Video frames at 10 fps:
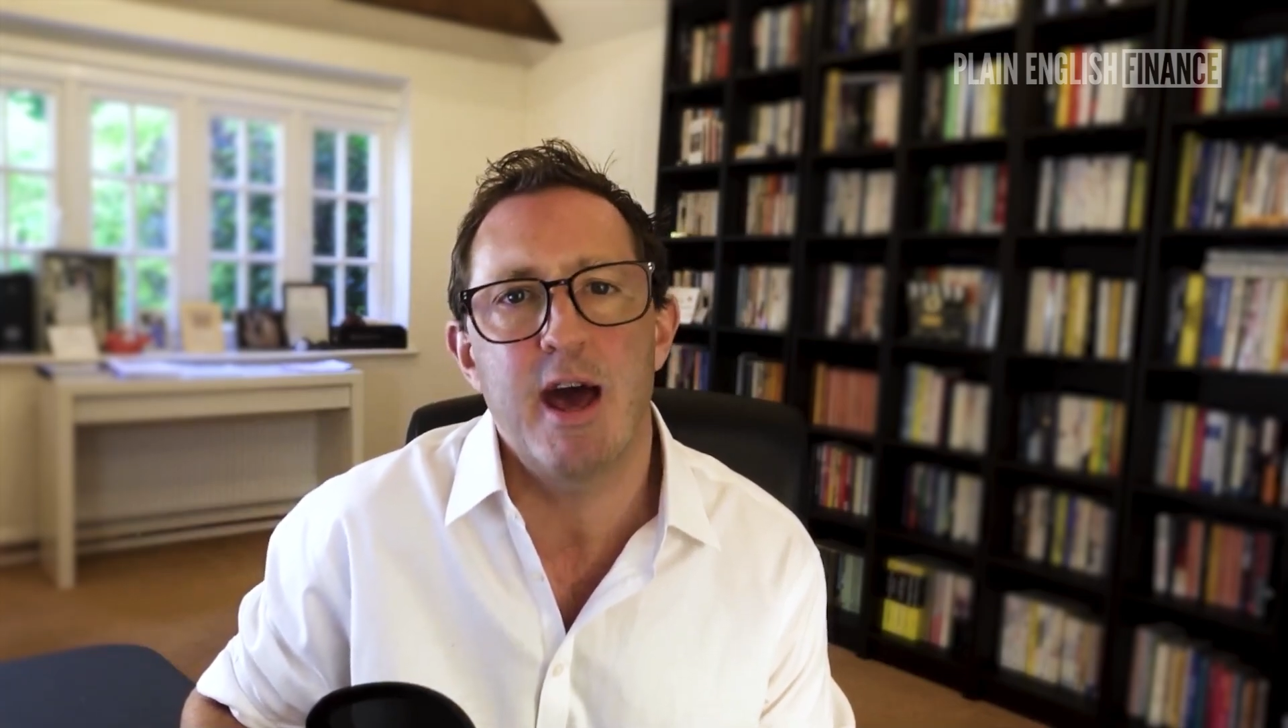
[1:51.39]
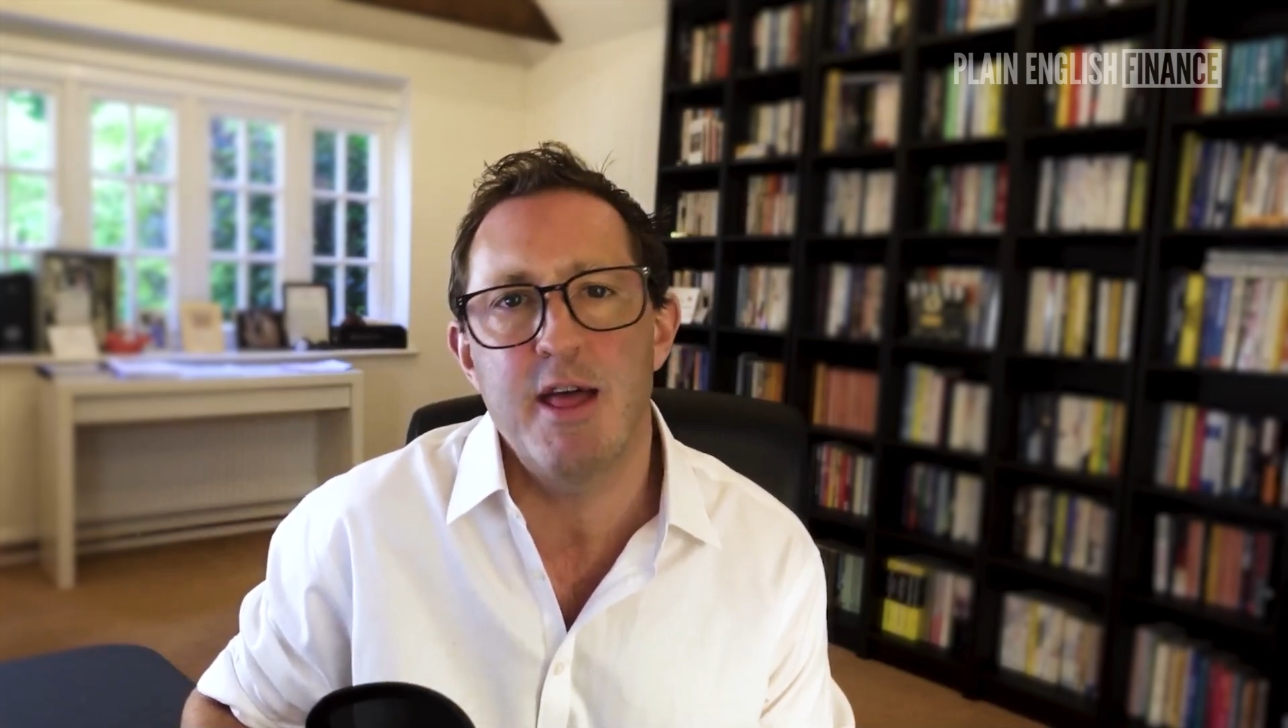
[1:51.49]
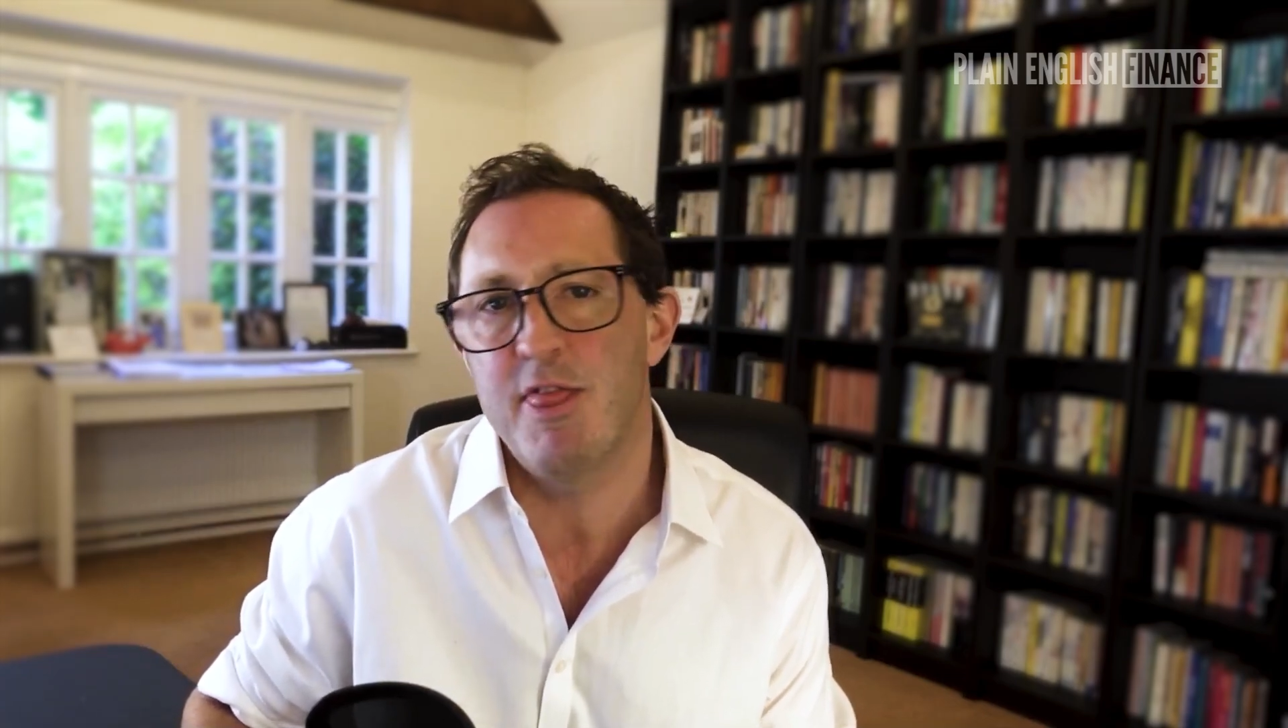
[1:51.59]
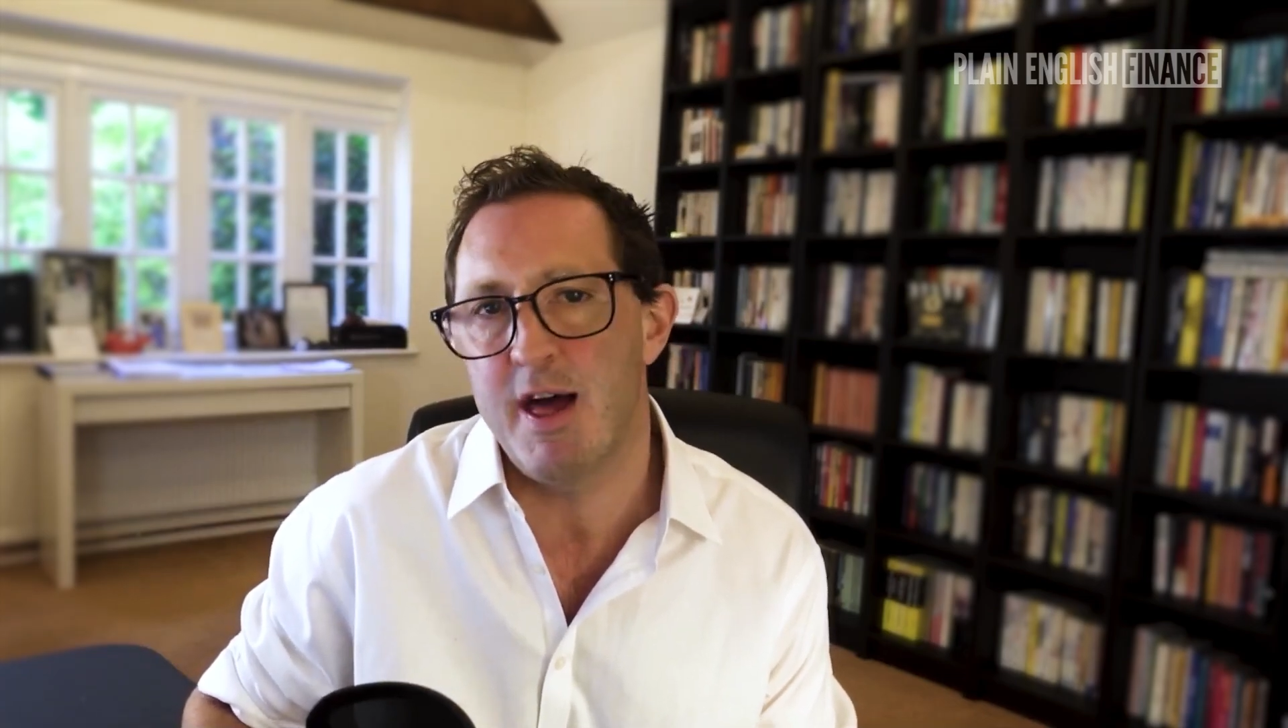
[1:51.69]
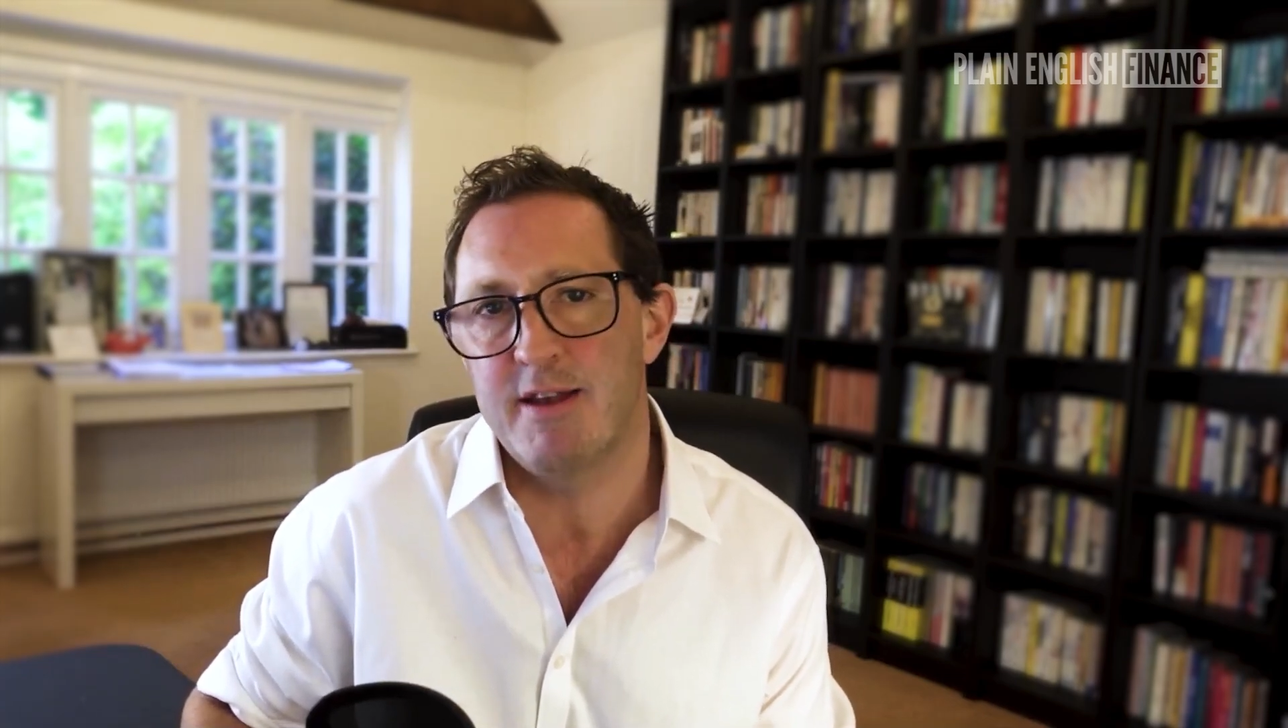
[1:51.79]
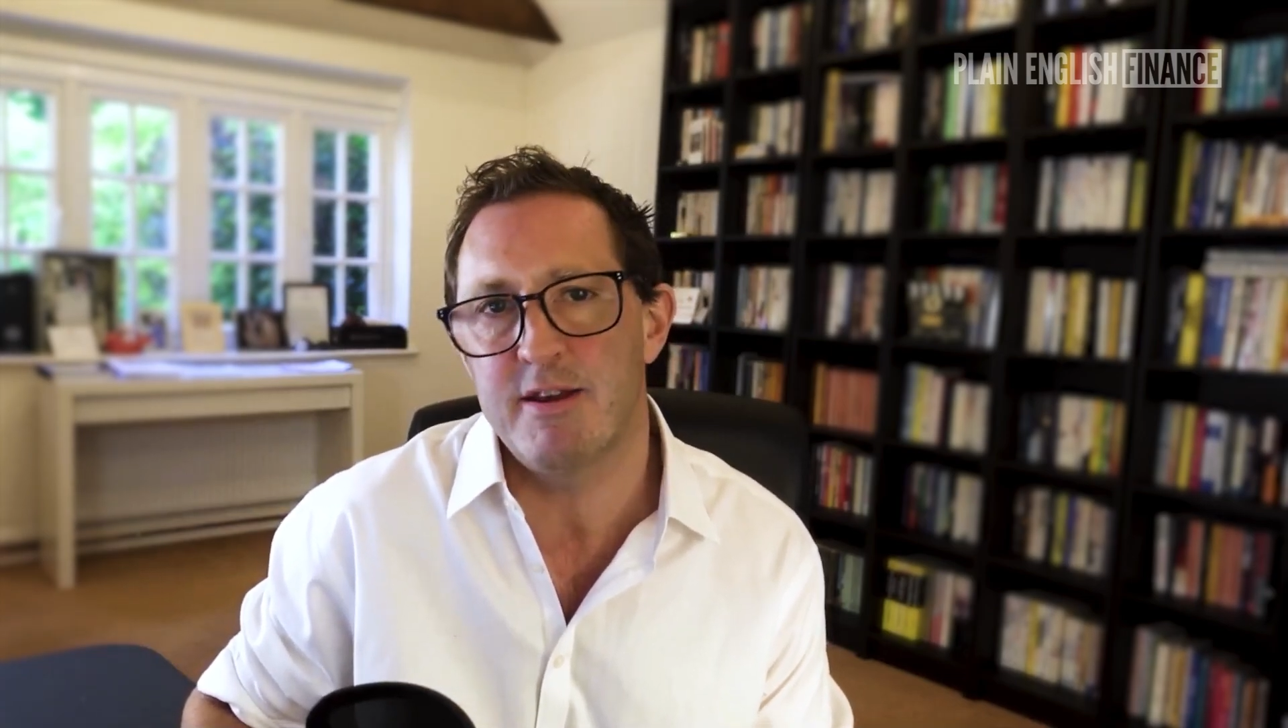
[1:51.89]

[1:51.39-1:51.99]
and that